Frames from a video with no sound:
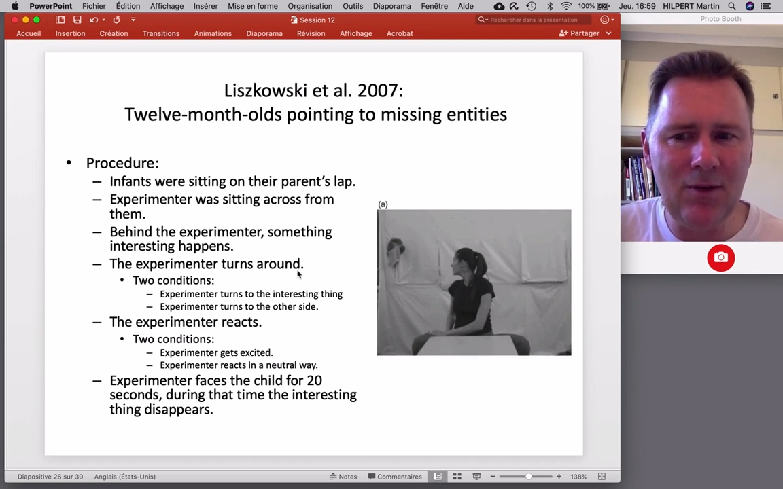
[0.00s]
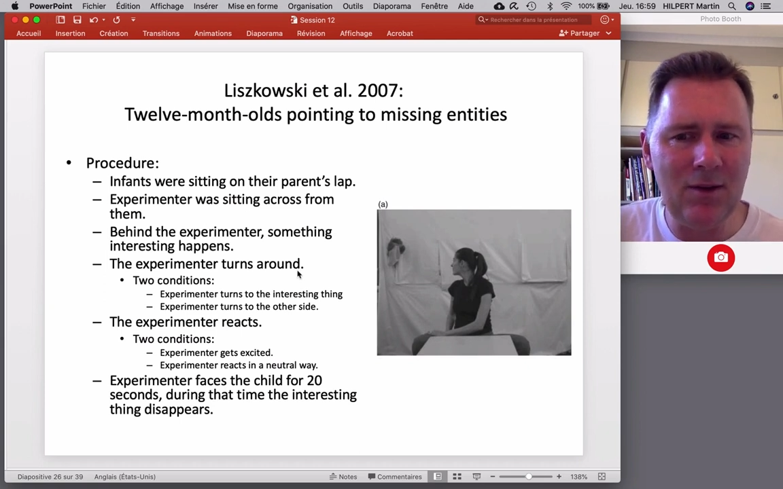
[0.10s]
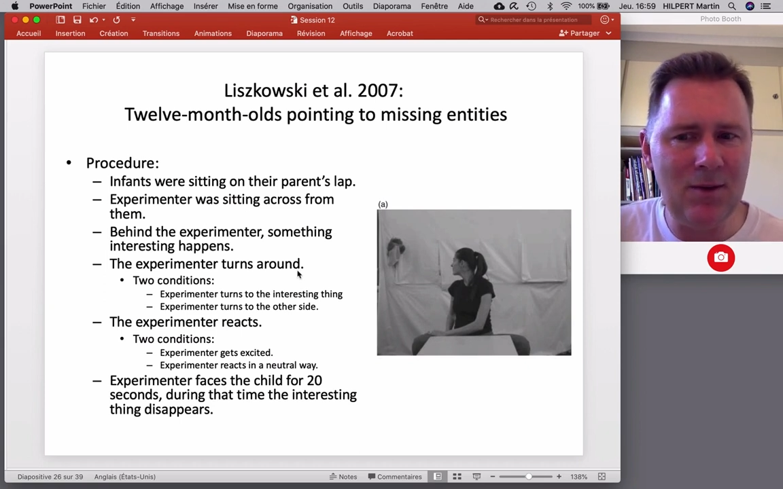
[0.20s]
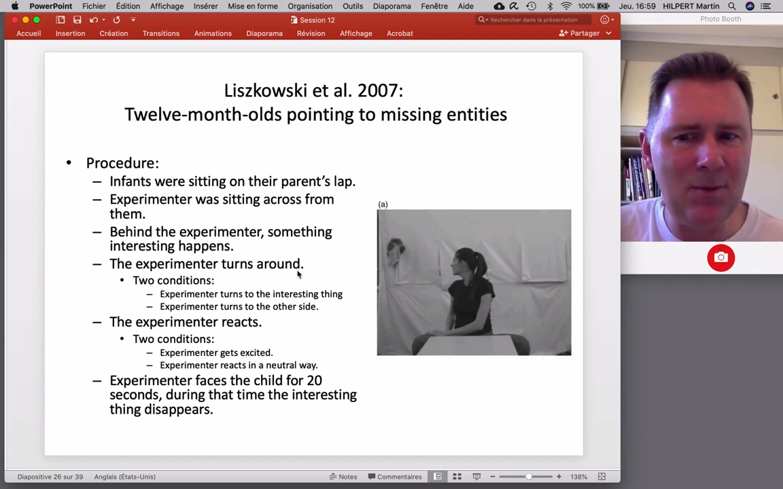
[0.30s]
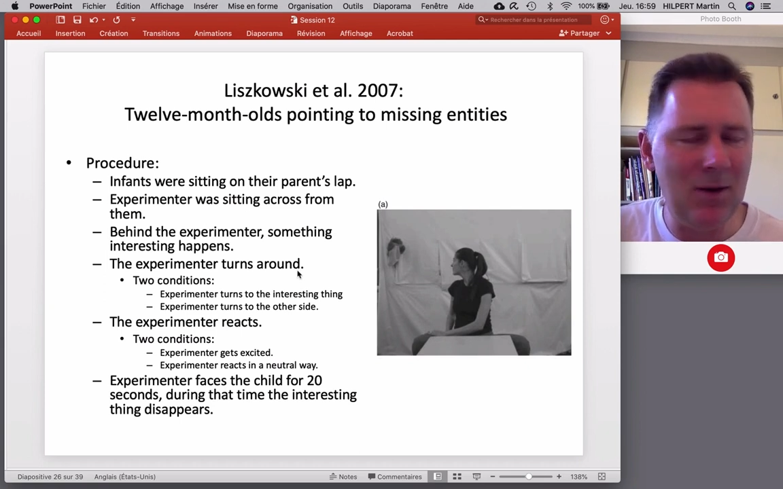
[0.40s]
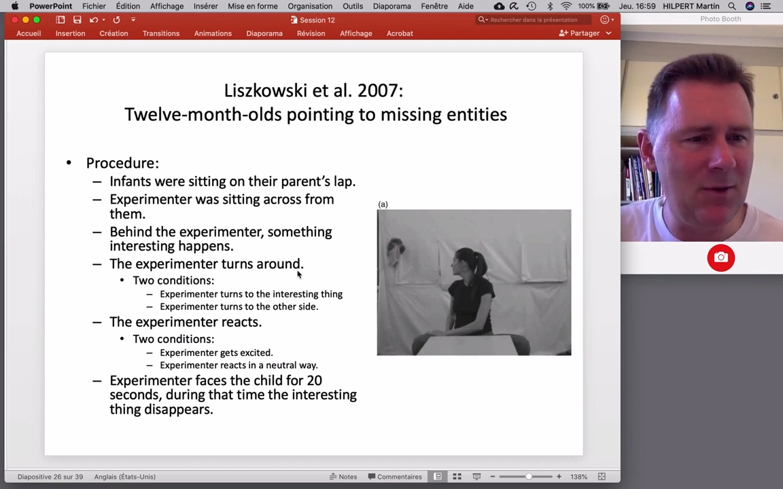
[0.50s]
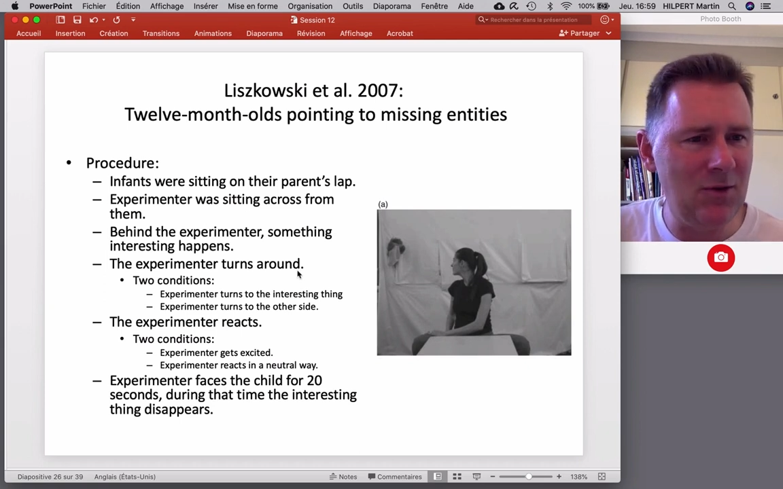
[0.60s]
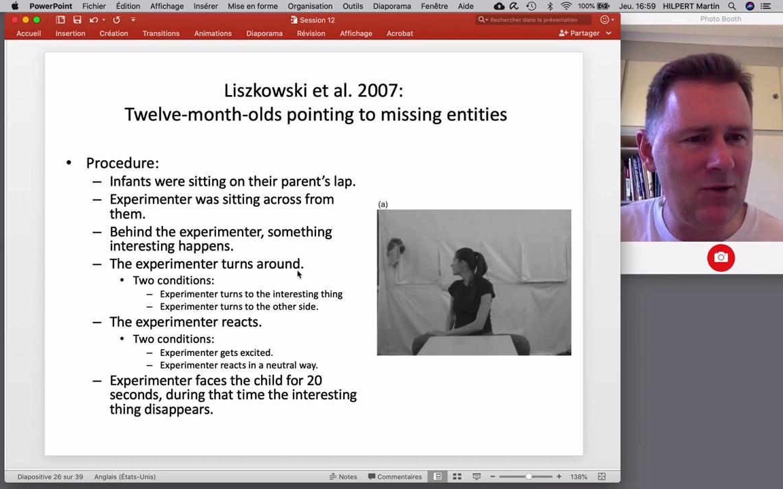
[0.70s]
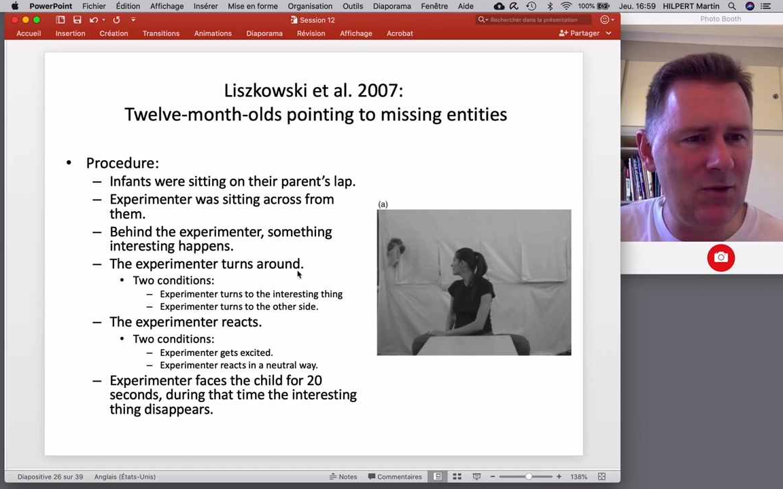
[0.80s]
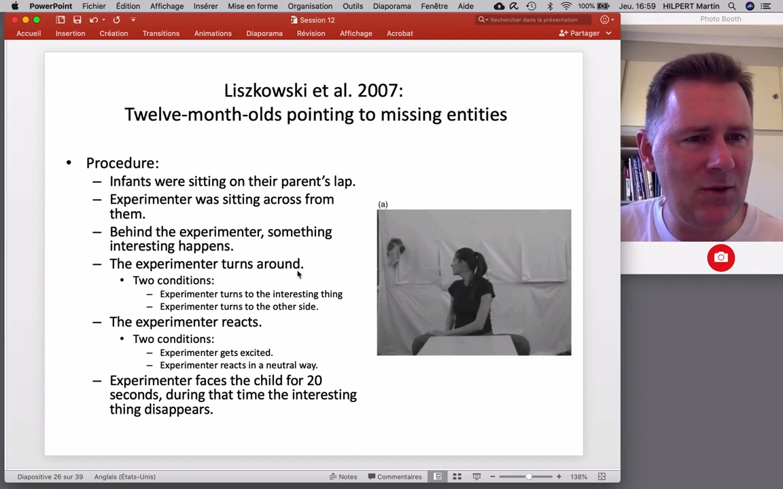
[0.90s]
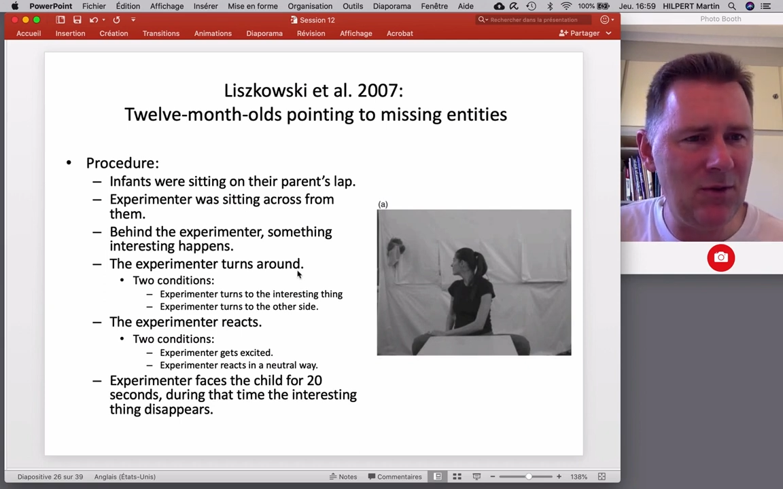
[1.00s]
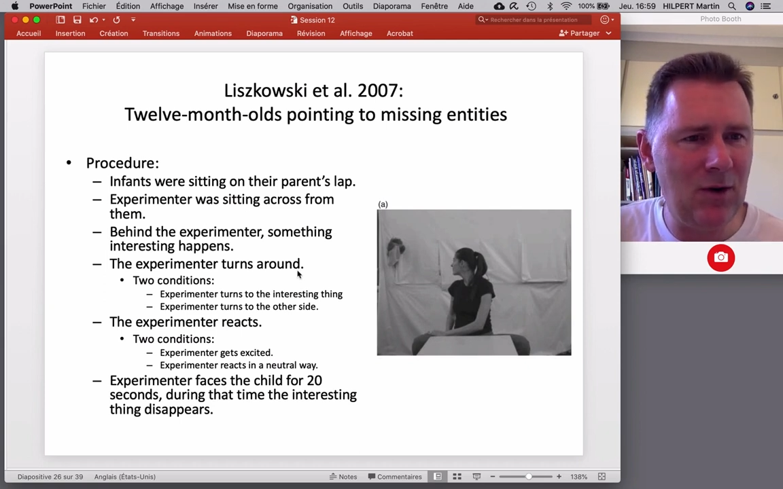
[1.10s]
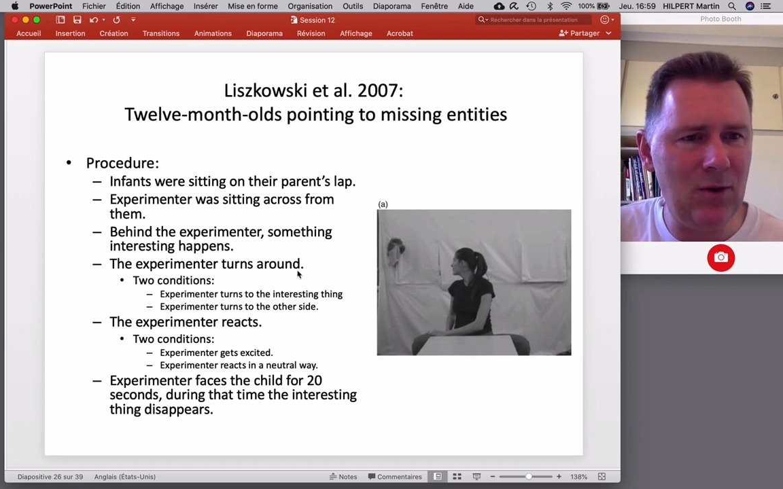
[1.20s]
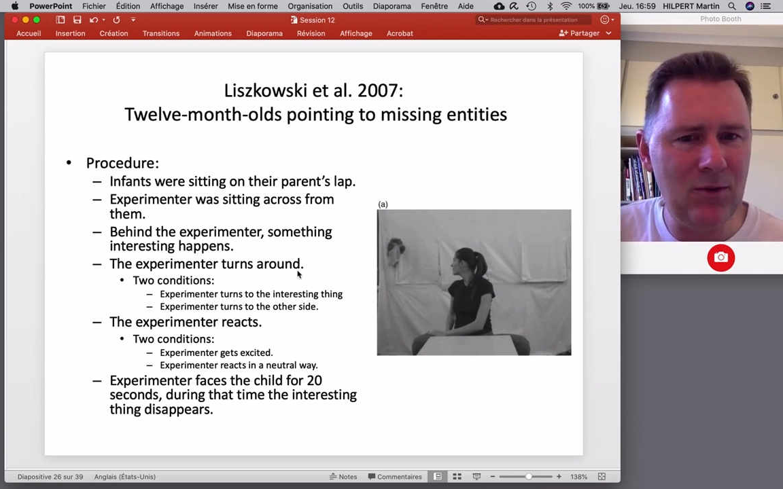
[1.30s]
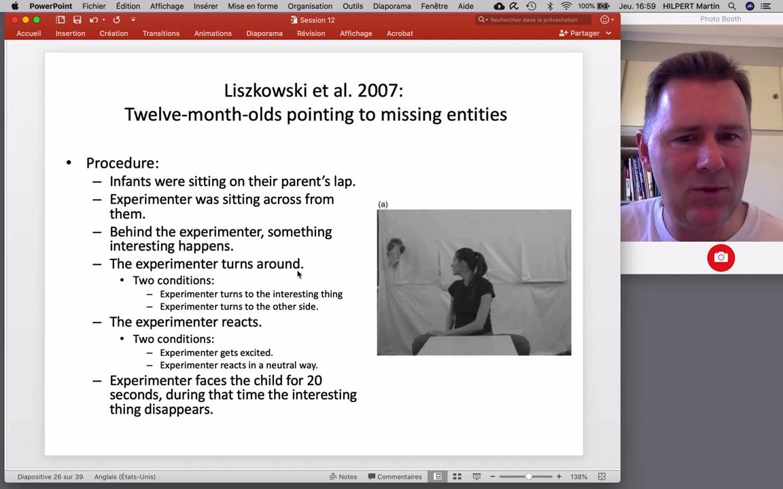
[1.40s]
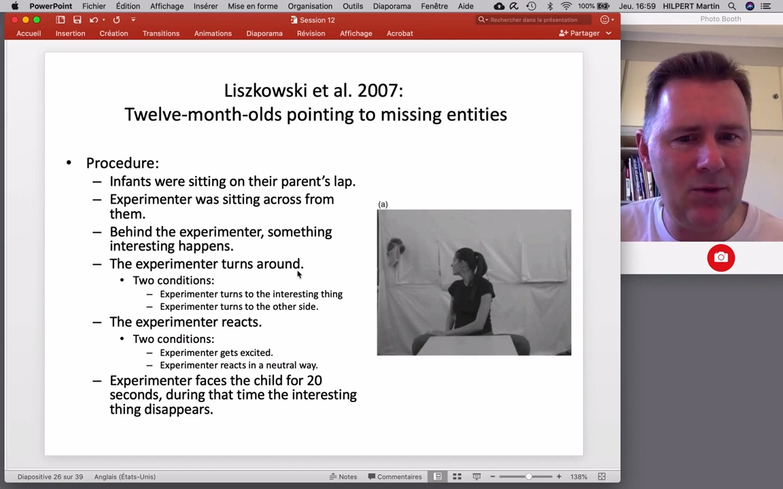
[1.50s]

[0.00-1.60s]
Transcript: the experimenter turns around